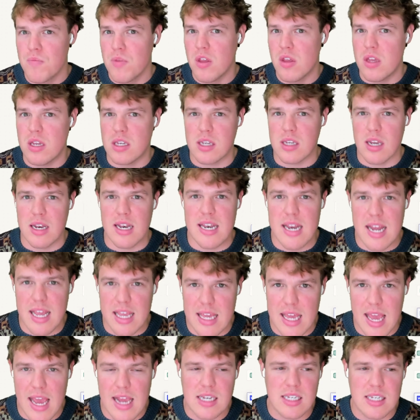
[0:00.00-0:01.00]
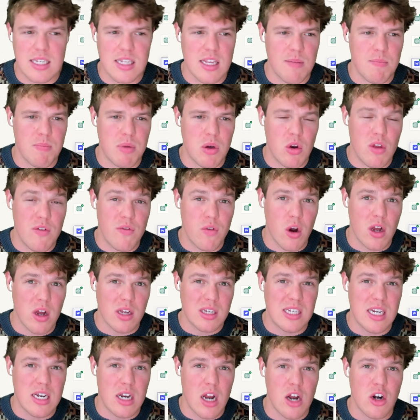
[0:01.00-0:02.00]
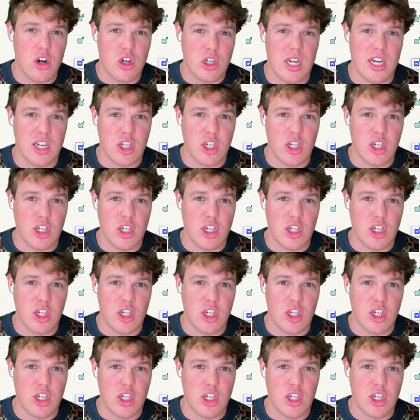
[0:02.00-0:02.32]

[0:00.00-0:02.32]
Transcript: This negates the ability for us need to understand